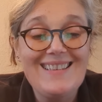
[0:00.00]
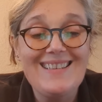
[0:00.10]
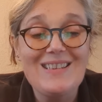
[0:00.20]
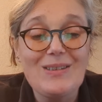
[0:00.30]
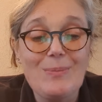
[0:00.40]

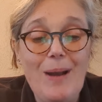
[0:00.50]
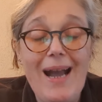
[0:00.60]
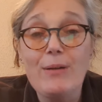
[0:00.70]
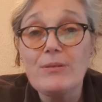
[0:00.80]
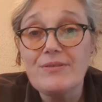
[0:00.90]
This is a
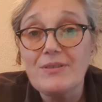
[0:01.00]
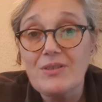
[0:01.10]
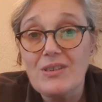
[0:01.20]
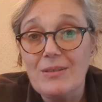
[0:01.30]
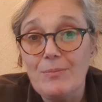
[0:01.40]
powerful
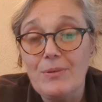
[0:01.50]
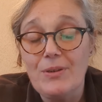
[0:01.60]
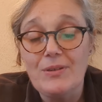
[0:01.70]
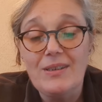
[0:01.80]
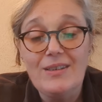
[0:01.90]

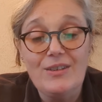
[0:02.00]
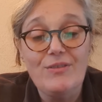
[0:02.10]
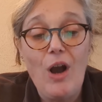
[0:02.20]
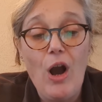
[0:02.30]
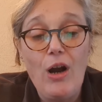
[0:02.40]
symbol of
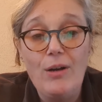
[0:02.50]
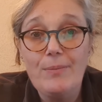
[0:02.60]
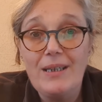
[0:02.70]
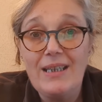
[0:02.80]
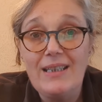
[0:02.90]

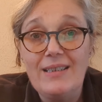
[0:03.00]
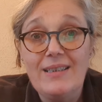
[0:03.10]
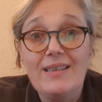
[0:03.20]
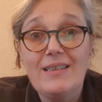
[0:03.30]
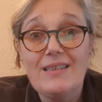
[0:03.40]
harmony,
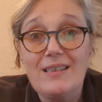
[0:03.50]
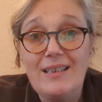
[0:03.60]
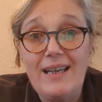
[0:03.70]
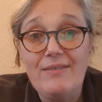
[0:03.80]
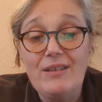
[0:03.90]

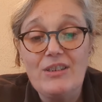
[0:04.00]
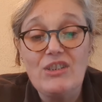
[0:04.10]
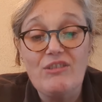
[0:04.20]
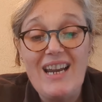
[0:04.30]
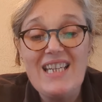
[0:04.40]

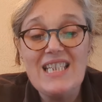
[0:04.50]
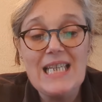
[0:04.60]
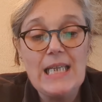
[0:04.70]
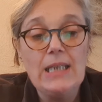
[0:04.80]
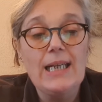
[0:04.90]

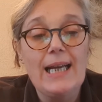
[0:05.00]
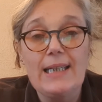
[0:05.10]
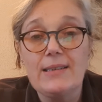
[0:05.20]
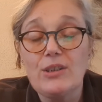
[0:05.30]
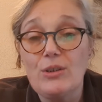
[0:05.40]
serenity,
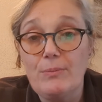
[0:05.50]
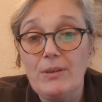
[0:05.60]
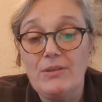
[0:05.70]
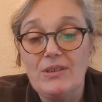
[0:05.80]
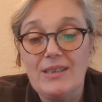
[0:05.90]
and
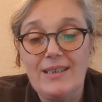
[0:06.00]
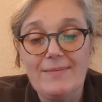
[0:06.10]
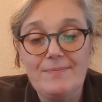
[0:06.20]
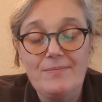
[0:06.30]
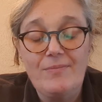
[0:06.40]

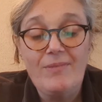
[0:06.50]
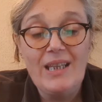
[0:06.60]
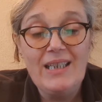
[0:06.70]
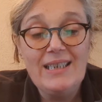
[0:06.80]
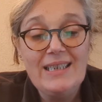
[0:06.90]
community.
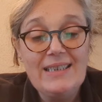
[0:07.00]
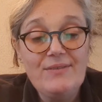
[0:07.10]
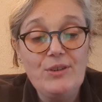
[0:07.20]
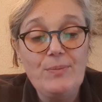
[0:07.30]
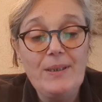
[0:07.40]

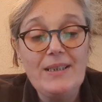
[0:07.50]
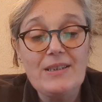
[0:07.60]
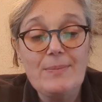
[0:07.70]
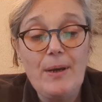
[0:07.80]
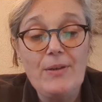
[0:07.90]
If you've been
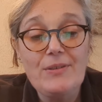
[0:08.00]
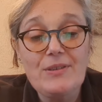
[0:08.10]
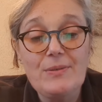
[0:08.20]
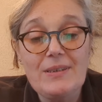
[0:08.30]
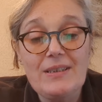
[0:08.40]
exposed
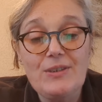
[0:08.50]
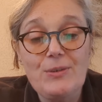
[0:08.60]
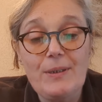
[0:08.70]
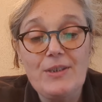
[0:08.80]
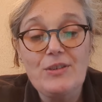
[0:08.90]
to a
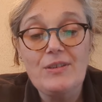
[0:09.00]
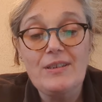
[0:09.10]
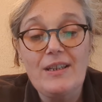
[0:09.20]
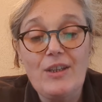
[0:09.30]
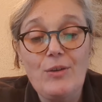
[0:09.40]
situation
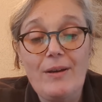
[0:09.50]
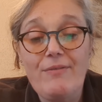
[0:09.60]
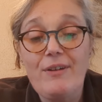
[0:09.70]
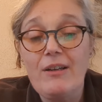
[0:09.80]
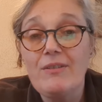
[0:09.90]
that you have
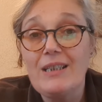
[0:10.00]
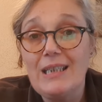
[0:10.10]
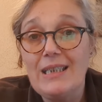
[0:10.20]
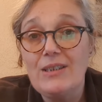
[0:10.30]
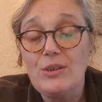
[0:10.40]
felt the
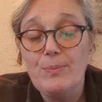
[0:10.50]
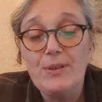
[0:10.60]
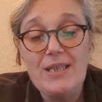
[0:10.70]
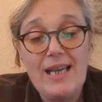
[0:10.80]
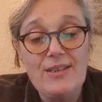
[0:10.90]
need to
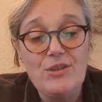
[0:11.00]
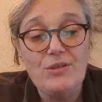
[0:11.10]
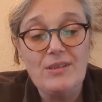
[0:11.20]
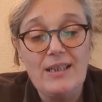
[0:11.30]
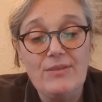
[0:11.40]
protect
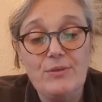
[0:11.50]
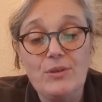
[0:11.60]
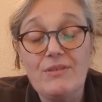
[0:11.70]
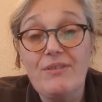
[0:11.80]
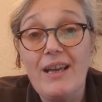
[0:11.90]
yourself or
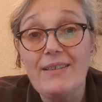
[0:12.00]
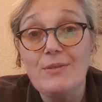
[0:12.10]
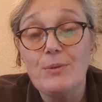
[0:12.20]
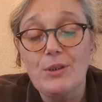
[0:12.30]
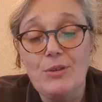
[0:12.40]
defend
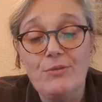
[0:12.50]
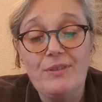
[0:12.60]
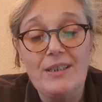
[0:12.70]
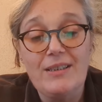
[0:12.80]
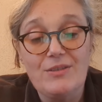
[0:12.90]
what you
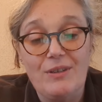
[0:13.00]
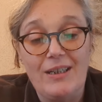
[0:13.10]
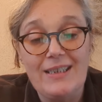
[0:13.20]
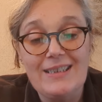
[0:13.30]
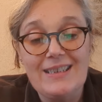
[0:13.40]
feel is
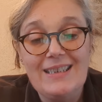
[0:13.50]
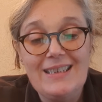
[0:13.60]
right,